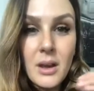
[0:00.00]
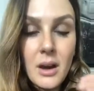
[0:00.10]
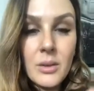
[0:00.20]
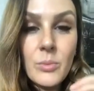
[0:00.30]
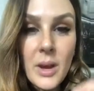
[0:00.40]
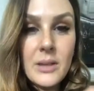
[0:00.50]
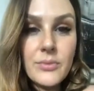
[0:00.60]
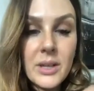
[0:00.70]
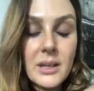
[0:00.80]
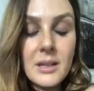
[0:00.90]

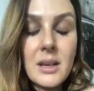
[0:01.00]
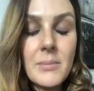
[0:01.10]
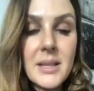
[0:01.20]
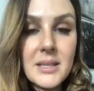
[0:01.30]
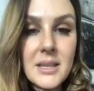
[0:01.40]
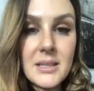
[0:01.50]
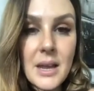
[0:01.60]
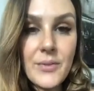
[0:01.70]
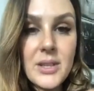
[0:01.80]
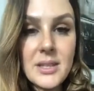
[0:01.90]
unwaveringly committed
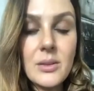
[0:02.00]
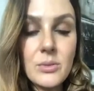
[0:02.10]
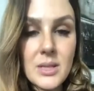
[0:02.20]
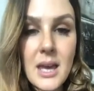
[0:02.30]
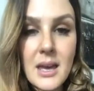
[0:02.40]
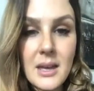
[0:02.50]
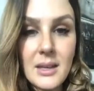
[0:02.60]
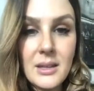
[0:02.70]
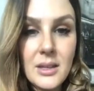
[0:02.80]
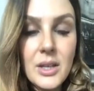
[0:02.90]
every single
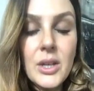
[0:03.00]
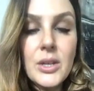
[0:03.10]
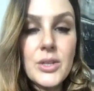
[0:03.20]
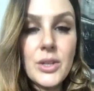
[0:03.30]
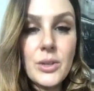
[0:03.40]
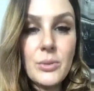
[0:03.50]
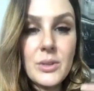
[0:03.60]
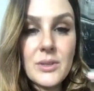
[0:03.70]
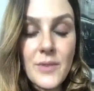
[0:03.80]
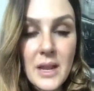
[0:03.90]
day to
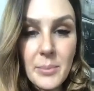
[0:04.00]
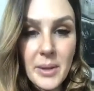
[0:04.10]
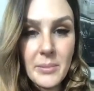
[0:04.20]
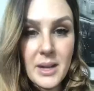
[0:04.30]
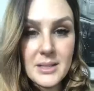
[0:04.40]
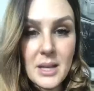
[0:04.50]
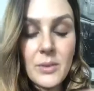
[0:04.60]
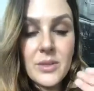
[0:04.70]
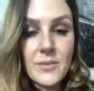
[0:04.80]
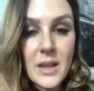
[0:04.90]
developing
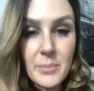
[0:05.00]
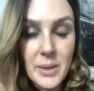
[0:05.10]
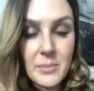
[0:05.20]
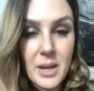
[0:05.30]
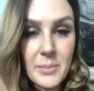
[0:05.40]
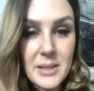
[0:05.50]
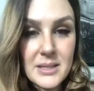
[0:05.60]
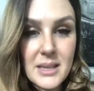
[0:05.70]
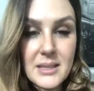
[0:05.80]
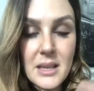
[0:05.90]
myself, developing my
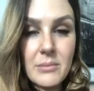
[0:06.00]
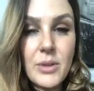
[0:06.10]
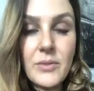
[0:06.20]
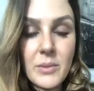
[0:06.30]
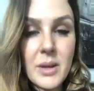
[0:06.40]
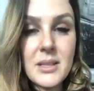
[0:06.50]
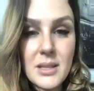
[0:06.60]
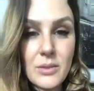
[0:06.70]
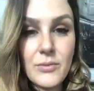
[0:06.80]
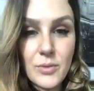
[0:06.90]
business and moving
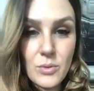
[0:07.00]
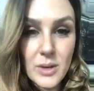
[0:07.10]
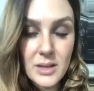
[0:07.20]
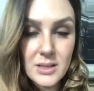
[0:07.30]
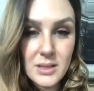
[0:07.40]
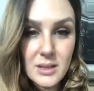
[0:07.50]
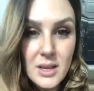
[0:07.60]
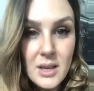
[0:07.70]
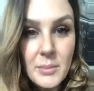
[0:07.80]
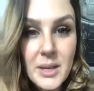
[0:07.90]
myself forward?
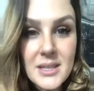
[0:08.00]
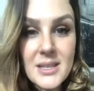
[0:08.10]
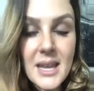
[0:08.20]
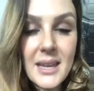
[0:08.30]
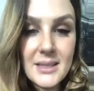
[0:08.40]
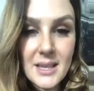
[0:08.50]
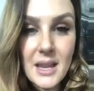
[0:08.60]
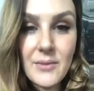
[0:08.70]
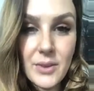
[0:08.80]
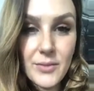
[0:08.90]
Because it takes a
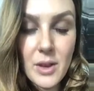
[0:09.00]
level of